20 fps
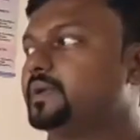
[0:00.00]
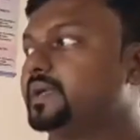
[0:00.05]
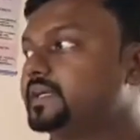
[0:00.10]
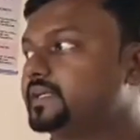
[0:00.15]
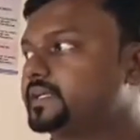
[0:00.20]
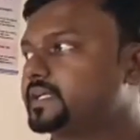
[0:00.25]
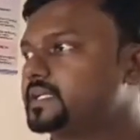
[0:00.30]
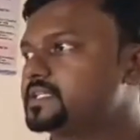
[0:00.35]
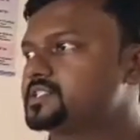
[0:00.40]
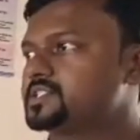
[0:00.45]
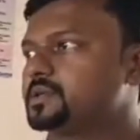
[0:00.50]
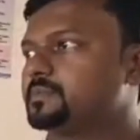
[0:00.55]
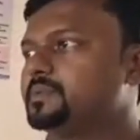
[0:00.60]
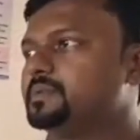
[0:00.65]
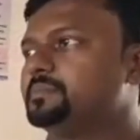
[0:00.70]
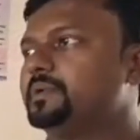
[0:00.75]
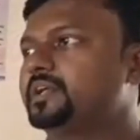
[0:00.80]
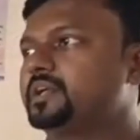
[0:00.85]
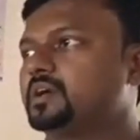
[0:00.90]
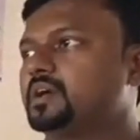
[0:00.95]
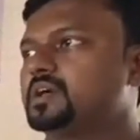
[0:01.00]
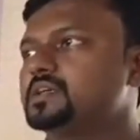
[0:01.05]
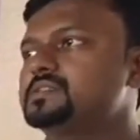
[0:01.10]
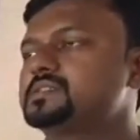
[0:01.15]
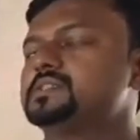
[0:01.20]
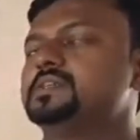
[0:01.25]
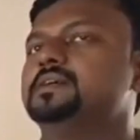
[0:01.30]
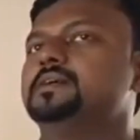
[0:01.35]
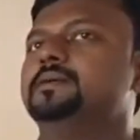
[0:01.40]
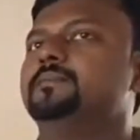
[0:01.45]
Mental stability,
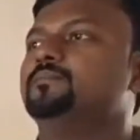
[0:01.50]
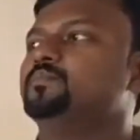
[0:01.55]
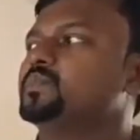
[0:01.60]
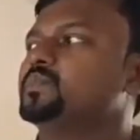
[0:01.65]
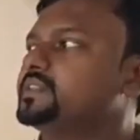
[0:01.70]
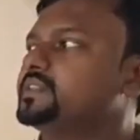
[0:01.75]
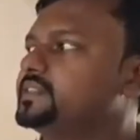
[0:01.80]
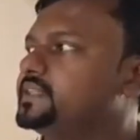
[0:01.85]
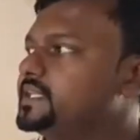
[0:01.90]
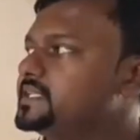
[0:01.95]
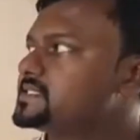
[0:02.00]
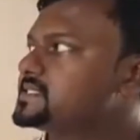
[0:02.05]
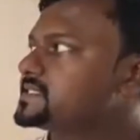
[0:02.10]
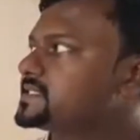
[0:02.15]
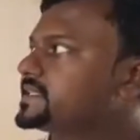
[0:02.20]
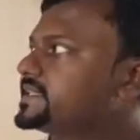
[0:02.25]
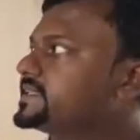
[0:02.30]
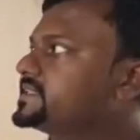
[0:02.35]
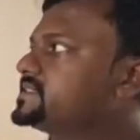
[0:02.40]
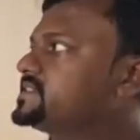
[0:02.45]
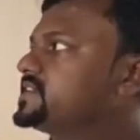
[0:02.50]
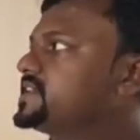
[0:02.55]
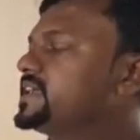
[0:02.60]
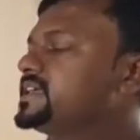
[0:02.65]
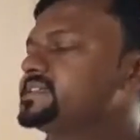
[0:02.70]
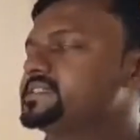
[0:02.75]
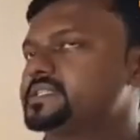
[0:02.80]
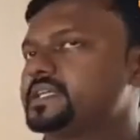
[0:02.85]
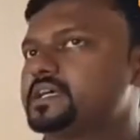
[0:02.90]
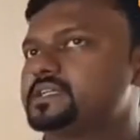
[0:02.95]
because this
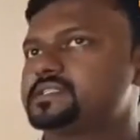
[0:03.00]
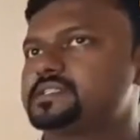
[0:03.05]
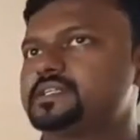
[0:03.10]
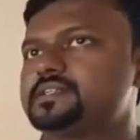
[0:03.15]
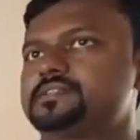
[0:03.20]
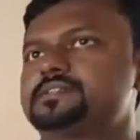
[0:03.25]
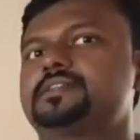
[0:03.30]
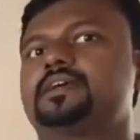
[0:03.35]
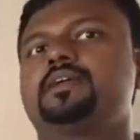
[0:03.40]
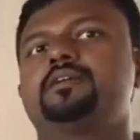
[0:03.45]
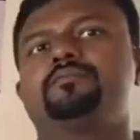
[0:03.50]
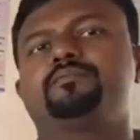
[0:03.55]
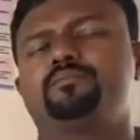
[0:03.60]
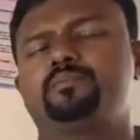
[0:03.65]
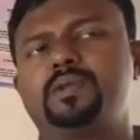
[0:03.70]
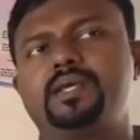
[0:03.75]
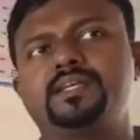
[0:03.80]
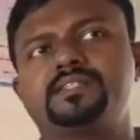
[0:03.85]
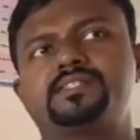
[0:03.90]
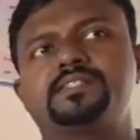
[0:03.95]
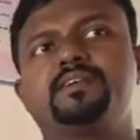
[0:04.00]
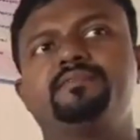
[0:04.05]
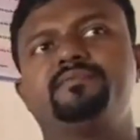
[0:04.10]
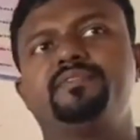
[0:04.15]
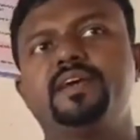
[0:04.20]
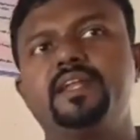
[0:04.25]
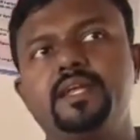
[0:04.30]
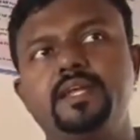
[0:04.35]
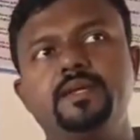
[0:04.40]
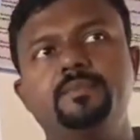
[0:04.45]
GSR sensor plays a
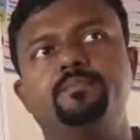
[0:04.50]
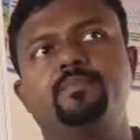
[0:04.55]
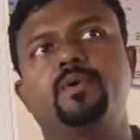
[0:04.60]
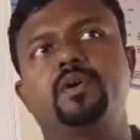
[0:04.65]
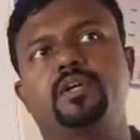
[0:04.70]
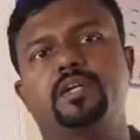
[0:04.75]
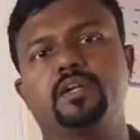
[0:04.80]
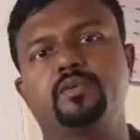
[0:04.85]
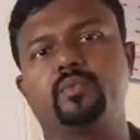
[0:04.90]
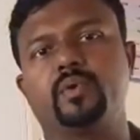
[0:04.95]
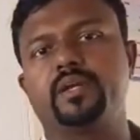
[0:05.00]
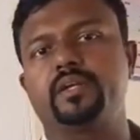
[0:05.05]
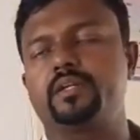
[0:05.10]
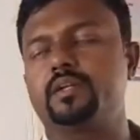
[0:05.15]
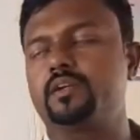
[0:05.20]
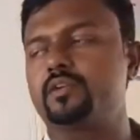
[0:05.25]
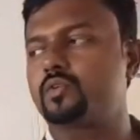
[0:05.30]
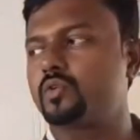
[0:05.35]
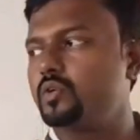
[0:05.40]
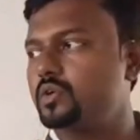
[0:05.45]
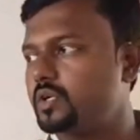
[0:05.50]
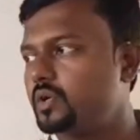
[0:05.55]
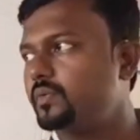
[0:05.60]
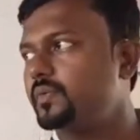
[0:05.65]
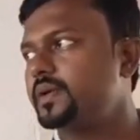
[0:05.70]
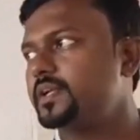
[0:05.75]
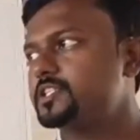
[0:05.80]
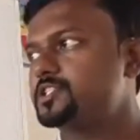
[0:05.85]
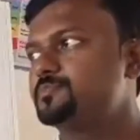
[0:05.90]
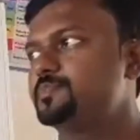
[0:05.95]
very important vital role
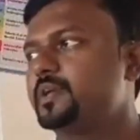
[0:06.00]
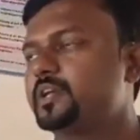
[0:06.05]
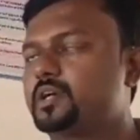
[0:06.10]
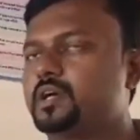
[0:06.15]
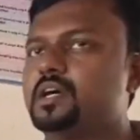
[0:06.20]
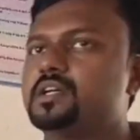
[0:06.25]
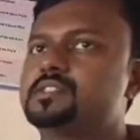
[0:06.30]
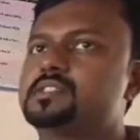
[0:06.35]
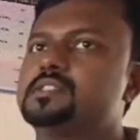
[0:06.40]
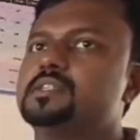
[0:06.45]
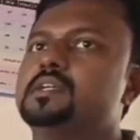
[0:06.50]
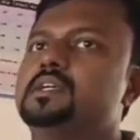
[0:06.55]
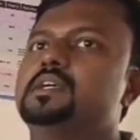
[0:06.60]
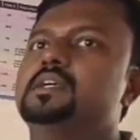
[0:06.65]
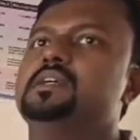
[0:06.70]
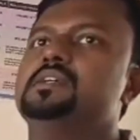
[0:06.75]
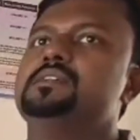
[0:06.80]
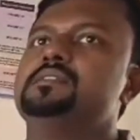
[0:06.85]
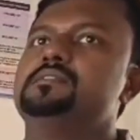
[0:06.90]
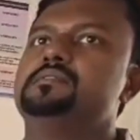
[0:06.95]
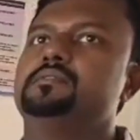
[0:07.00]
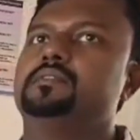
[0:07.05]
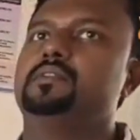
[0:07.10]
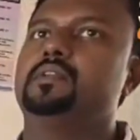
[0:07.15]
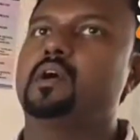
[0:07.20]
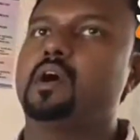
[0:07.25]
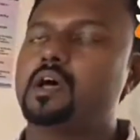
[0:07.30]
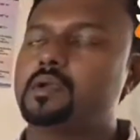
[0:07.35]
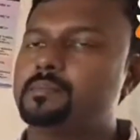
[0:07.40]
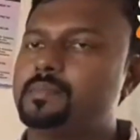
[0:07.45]
nowadays, because
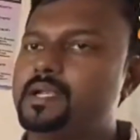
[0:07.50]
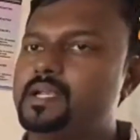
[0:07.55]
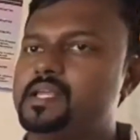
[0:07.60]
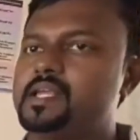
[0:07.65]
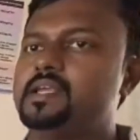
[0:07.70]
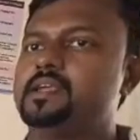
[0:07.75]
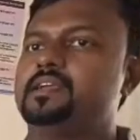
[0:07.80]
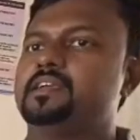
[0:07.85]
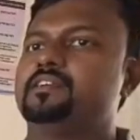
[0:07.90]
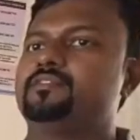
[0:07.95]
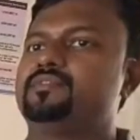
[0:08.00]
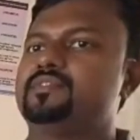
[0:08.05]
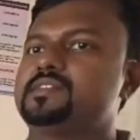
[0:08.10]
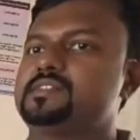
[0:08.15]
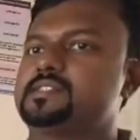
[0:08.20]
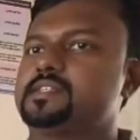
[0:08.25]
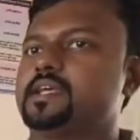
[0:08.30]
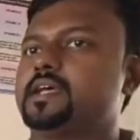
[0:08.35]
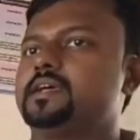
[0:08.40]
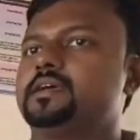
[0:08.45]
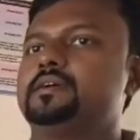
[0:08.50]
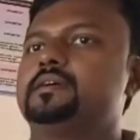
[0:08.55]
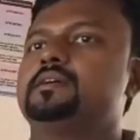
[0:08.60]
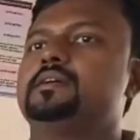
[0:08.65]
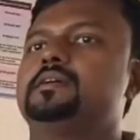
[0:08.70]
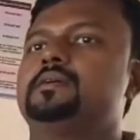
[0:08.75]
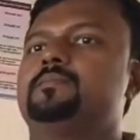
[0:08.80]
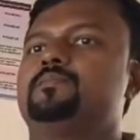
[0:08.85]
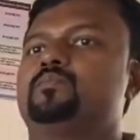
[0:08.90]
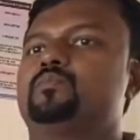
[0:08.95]
normally if we
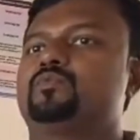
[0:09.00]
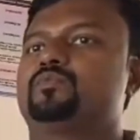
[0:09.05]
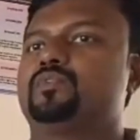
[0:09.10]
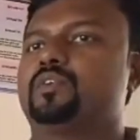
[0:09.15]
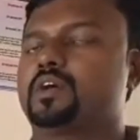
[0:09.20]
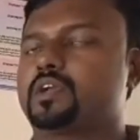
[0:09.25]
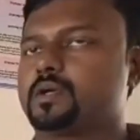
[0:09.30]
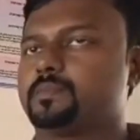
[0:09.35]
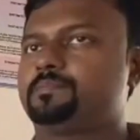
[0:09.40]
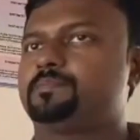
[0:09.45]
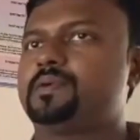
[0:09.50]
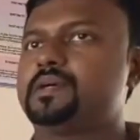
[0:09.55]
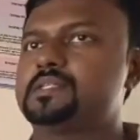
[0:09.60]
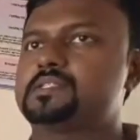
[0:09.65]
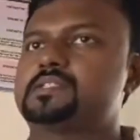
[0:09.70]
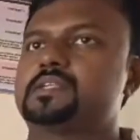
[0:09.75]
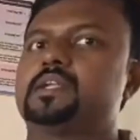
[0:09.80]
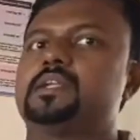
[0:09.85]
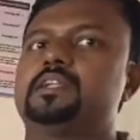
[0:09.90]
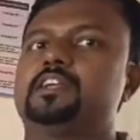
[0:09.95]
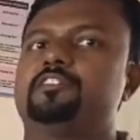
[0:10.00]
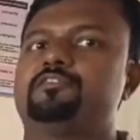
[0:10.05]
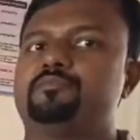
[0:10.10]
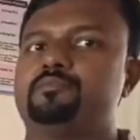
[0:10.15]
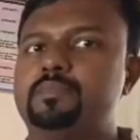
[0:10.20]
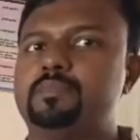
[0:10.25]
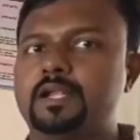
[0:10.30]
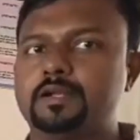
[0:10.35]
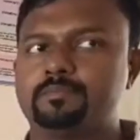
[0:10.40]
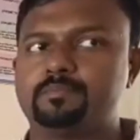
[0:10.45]
say for a person,
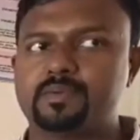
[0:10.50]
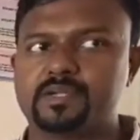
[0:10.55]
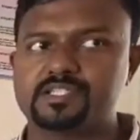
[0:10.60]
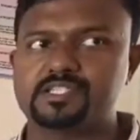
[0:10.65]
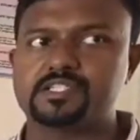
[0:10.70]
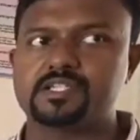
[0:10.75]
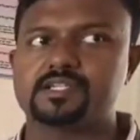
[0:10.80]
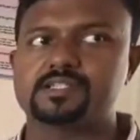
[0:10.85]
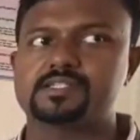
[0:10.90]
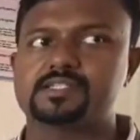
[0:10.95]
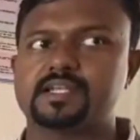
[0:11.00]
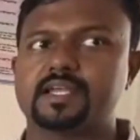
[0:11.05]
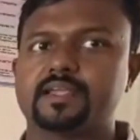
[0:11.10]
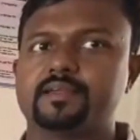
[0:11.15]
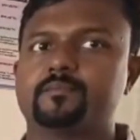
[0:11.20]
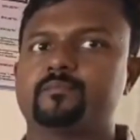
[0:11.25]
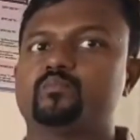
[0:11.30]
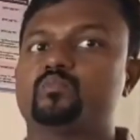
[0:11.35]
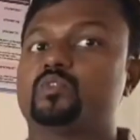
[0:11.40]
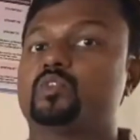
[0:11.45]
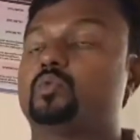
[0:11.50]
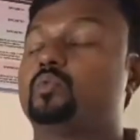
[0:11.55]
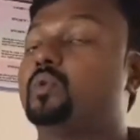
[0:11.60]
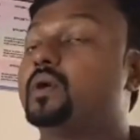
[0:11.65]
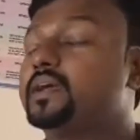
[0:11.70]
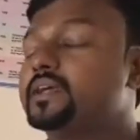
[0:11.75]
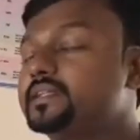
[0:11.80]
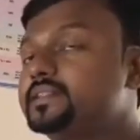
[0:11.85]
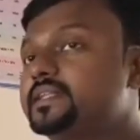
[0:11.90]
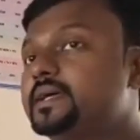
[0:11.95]
if blood pressure is high,
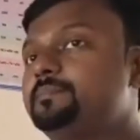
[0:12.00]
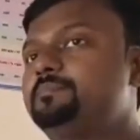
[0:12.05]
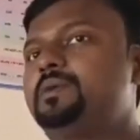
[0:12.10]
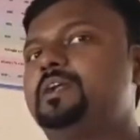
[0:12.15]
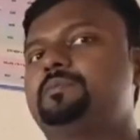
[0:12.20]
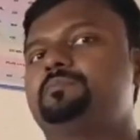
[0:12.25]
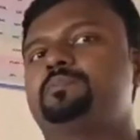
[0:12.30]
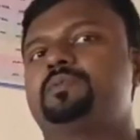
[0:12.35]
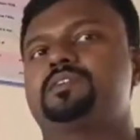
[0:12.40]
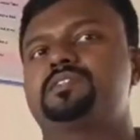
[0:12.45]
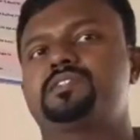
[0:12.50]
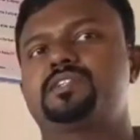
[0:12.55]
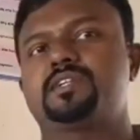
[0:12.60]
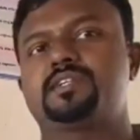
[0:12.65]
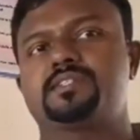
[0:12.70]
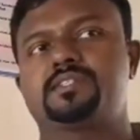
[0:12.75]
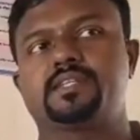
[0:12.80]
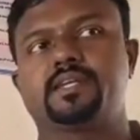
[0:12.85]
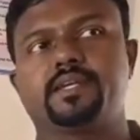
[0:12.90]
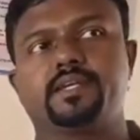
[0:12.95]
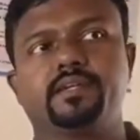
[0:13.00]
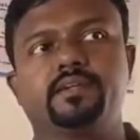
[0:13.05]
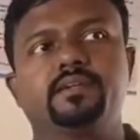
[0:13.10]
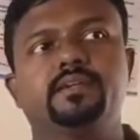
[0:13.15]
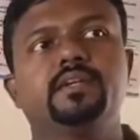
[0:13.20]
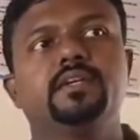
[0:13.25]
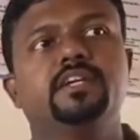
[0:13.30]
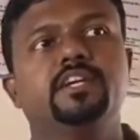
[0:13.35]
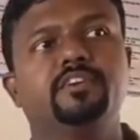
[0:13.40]
why the blood pressure is high?